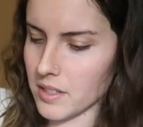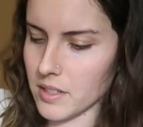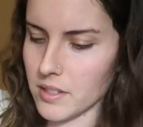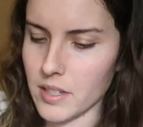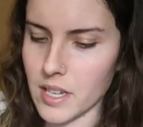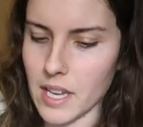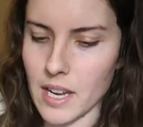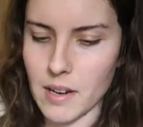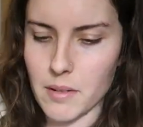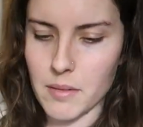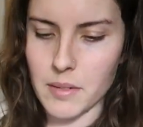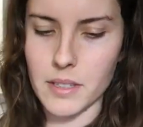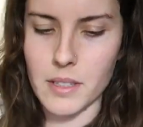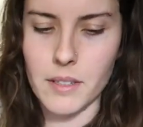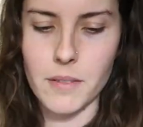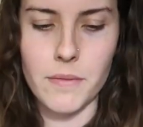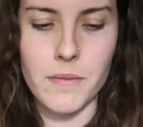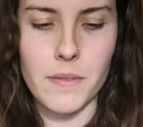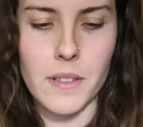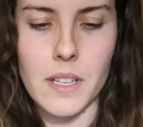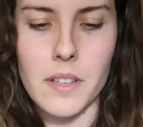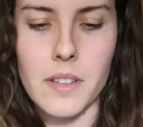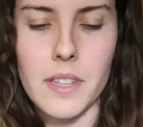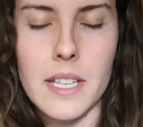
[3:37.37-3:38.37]
You can't really
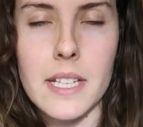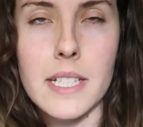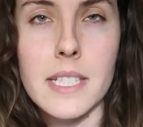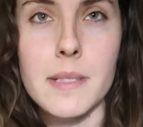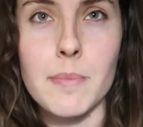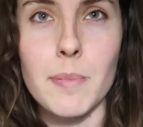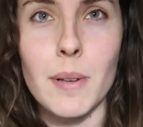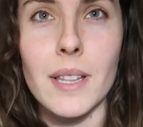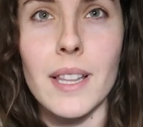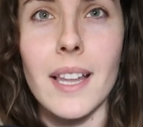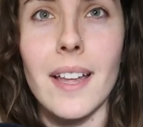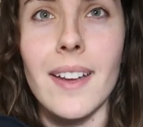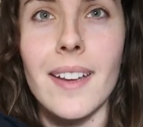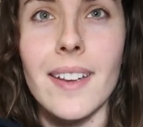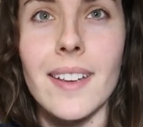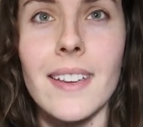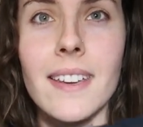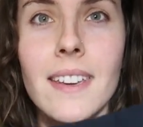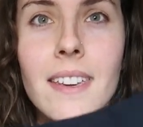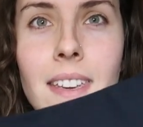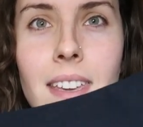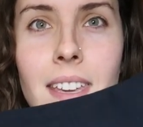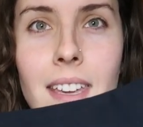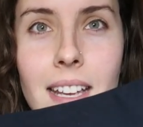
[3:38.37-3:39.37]
feel this, but like
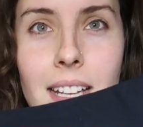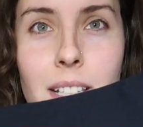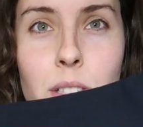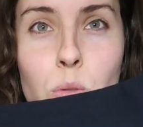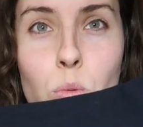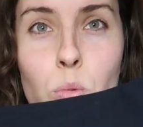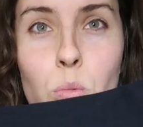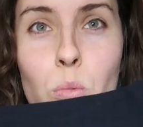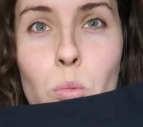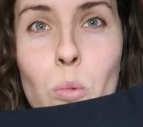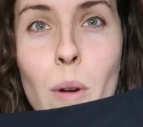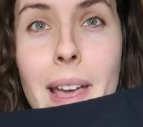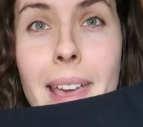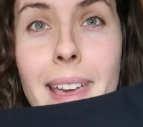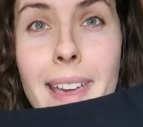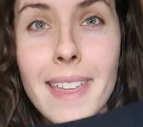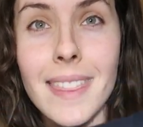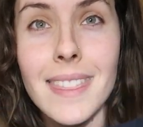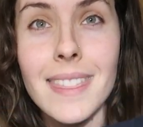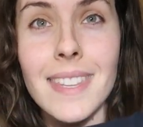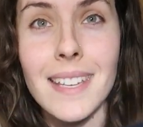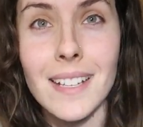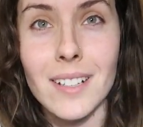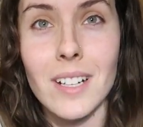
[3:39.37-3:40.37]
it's
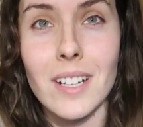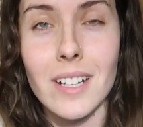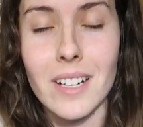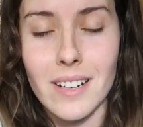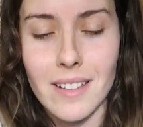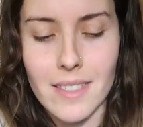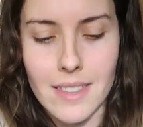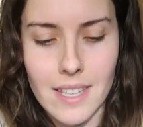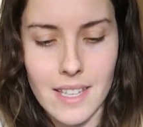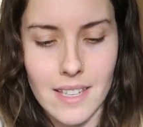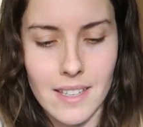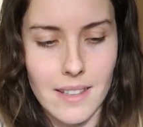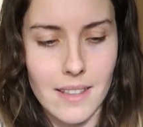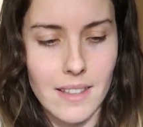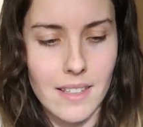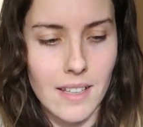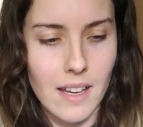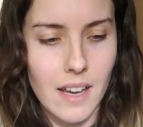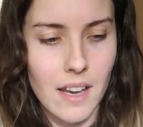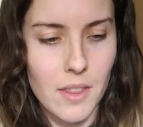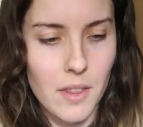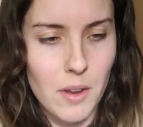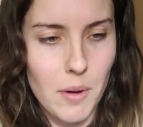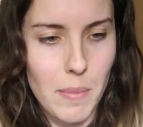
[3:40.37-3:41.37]
way thicker than
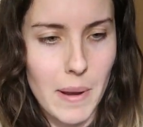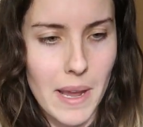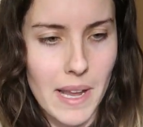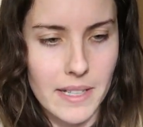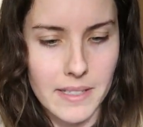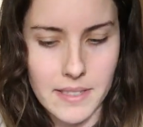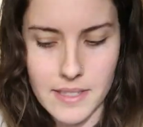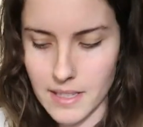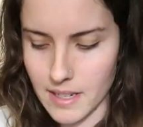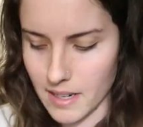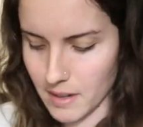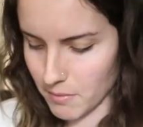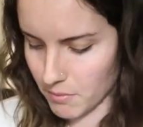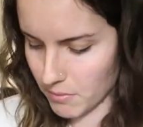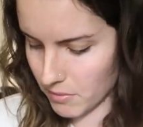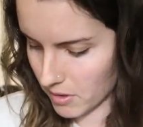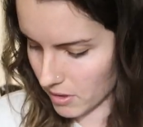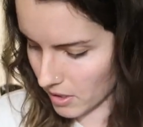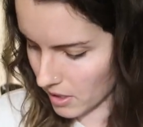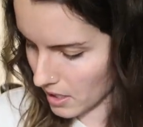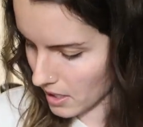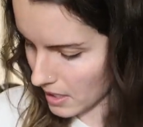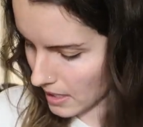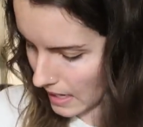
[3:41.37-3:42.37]
the other pants that I've
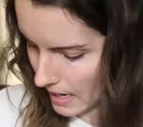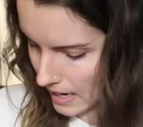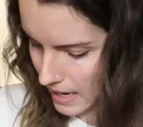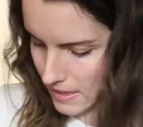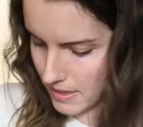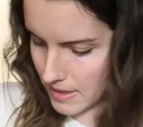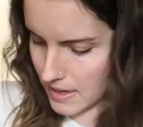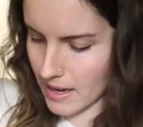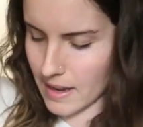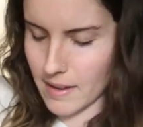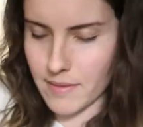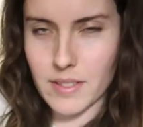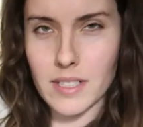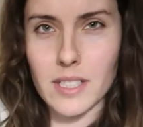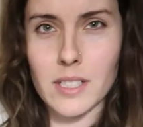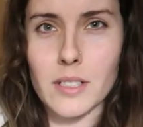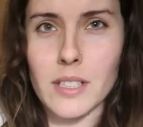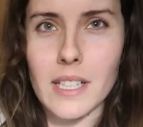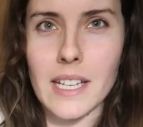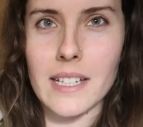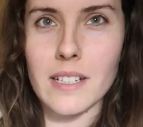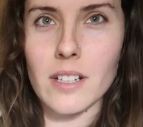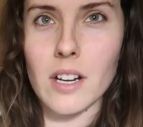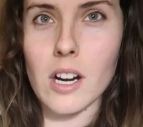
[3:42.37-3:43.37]
worn, and they have
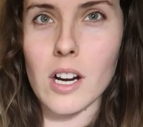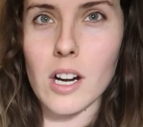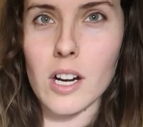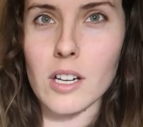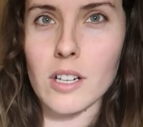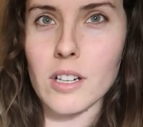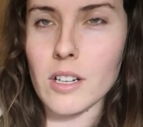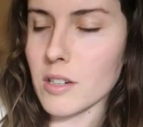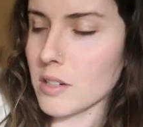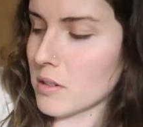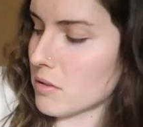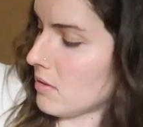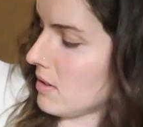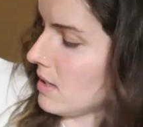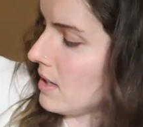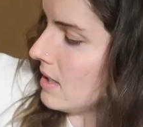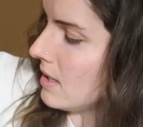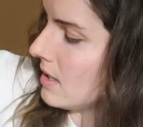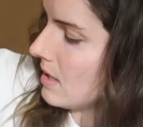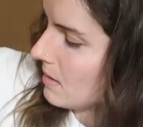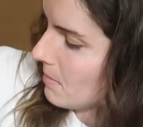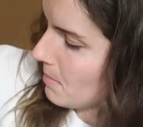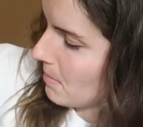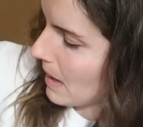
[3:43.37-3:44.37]
little like cargo
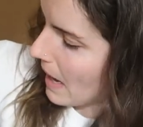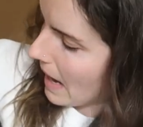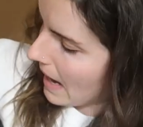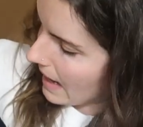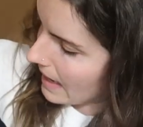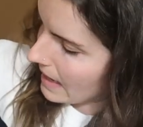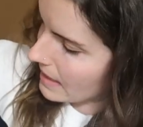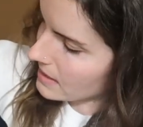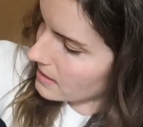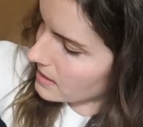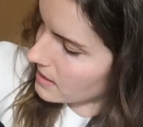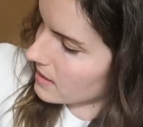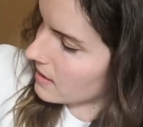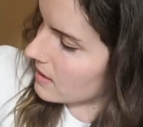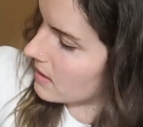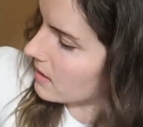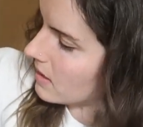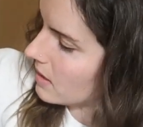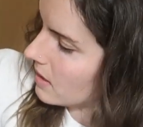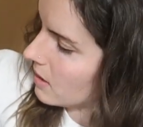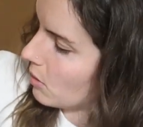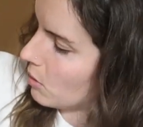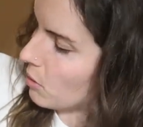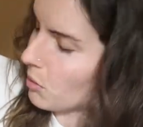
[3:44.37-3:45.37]
pant
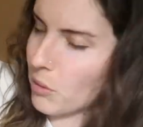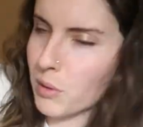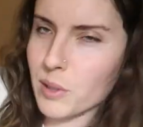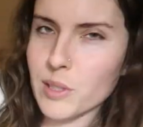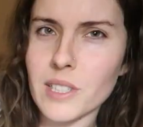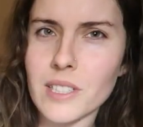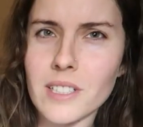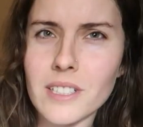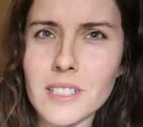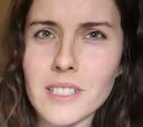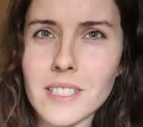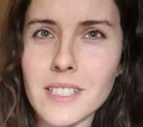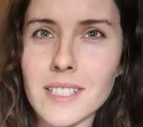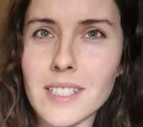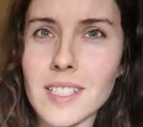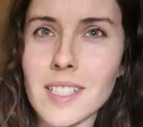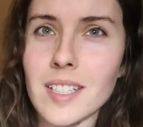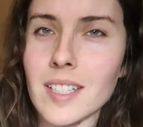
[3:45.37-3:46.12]
holders.